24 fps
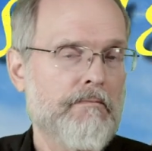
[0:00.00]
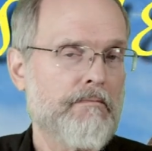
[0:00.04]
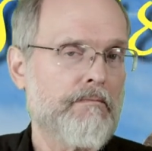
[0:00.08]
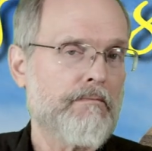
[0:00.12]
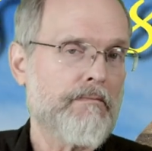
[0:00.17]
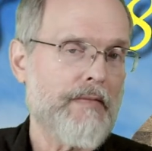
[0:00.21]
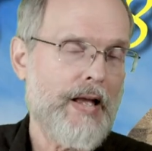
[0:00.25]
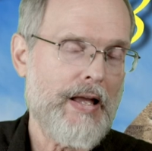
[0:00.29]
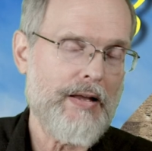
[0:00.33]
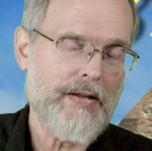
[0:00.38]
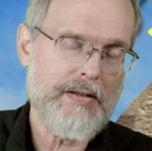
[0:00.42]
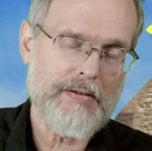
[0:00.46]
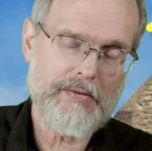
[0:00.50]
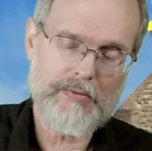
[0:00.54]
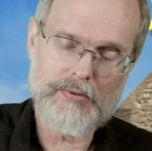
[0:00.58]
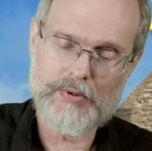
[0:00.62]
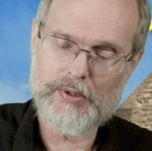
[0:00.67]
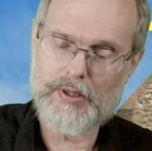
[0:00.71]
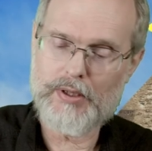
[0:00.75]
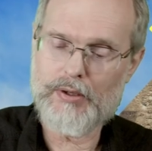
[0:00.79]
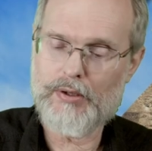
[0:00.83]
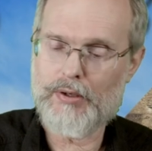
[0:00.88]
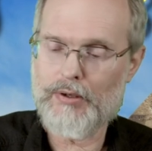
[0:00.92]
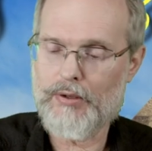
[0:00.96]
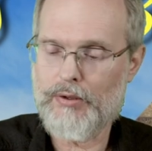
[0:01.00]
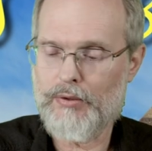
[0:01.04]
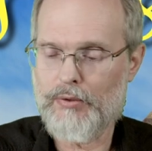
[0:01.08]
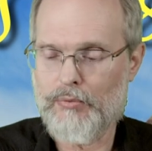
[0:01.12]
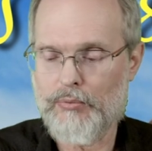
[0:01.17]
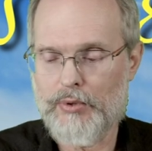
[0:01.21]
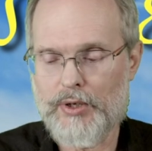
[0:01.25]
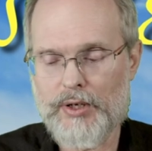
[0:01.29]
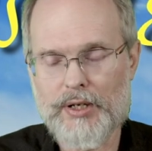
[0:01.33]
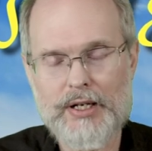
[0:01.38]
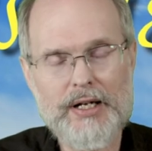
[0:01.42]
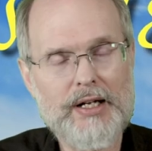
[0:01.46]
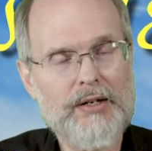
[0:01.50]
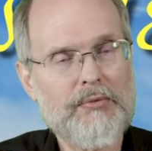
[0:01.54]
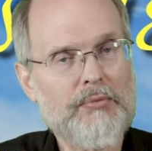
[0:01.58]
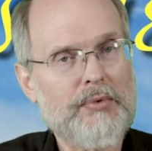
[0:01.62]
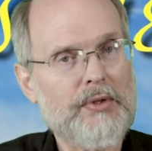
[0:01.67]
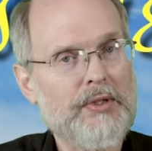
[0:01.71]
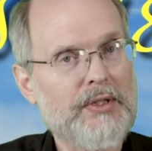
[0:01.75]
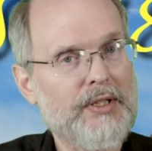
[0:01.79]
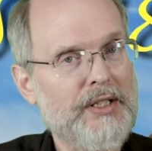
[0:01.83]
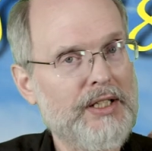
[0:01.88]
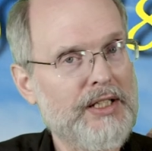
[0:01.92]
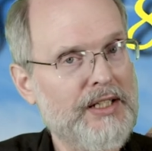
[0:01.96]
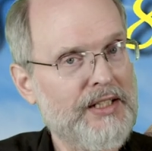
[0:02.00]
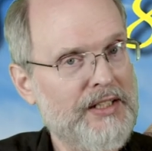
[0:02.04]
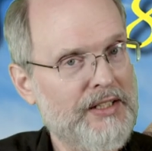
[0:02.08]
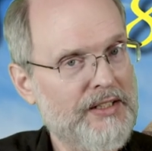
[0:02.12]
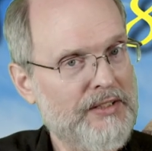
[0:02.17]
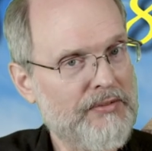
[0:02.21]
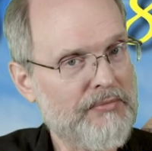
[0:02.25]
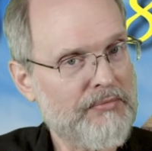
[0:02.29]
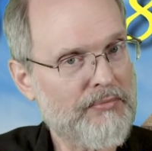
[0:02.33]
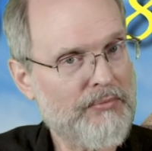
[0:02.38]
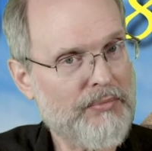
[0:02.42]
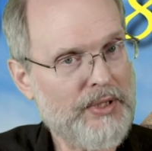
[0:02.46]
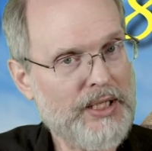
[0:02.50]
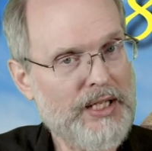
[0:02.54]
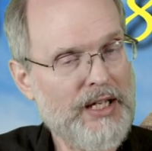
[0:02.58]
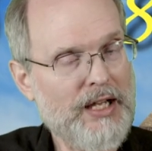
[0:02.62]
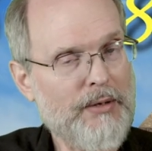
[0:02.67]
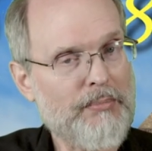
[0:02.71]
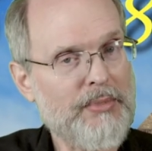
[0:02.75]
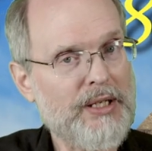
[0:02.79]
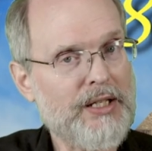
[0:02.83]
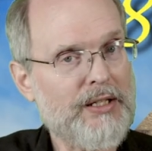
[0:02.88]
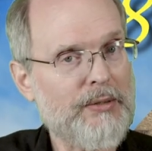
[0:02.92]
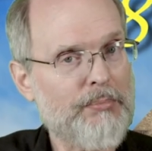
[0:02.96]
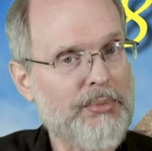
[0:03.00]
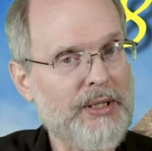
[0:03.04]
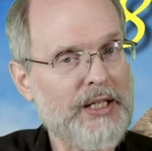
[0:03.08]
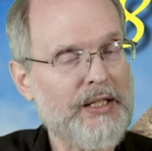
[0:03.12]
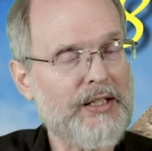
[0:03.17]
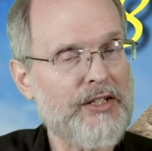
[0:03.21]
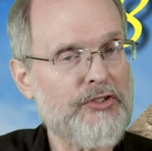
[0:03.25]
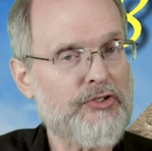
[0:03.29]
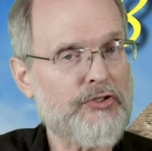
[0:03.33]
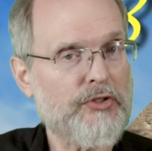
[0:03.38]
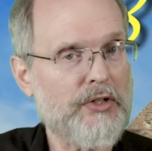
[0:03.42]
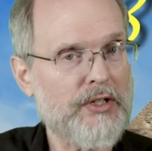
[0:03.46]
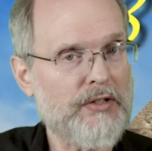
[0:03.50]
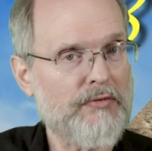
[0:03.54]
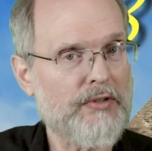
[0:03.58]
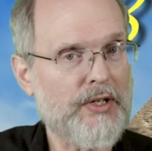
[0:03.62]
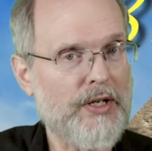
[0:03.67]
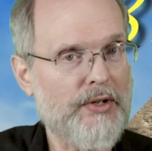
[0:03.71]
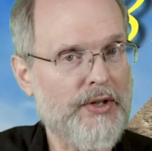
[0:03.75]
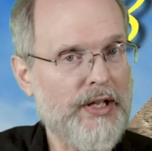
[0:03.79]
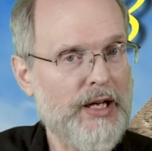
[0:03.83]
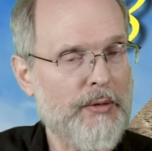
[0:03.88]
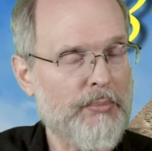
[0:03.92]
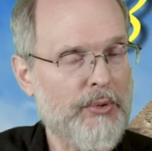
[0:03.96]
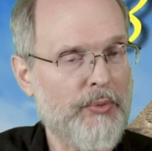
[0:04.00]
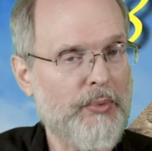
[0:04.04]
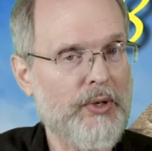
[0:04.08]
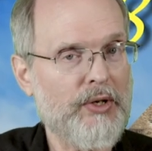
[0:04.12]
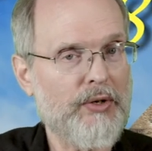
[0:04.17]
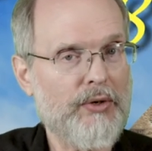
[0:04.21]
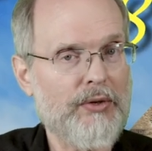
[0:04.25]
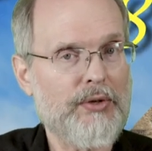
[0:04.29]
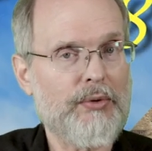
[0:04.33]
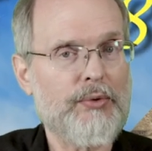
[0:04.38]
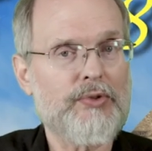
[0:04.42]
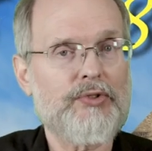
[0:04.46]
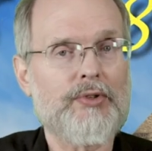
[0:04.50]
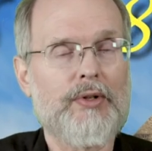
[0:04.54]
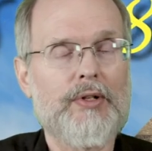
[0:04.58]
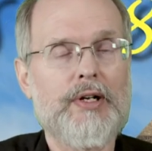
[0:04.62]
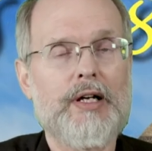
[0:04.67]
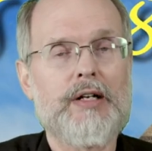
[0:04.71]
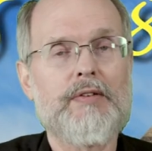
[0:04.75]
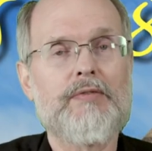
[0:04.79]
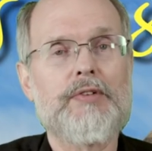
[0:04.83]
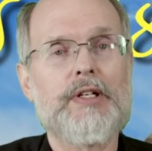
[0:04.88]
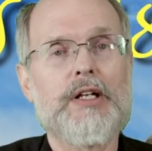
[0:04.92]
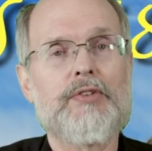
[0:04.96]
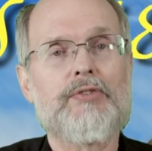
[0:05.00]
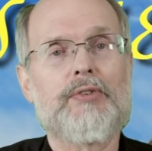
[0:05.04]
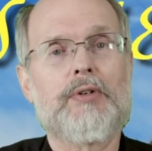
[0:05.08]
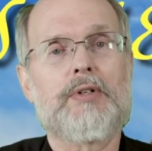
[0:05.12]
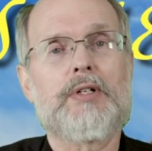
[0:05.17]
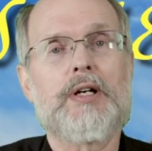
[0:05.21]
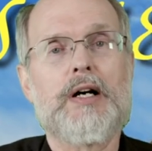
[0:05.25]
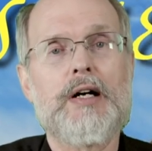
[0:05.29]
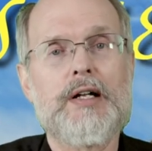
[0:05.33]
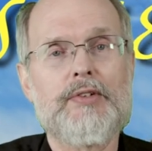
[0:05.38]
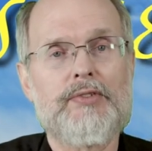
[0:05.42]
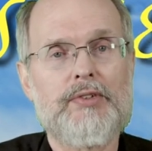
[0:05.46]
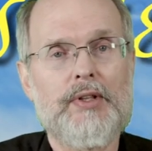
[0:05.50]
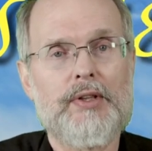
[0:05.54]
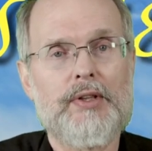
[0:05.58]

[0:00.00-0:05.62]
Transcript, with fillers: well, you know, we're not really, we can't be completely sure of all that, but we know there was a lot of desert gods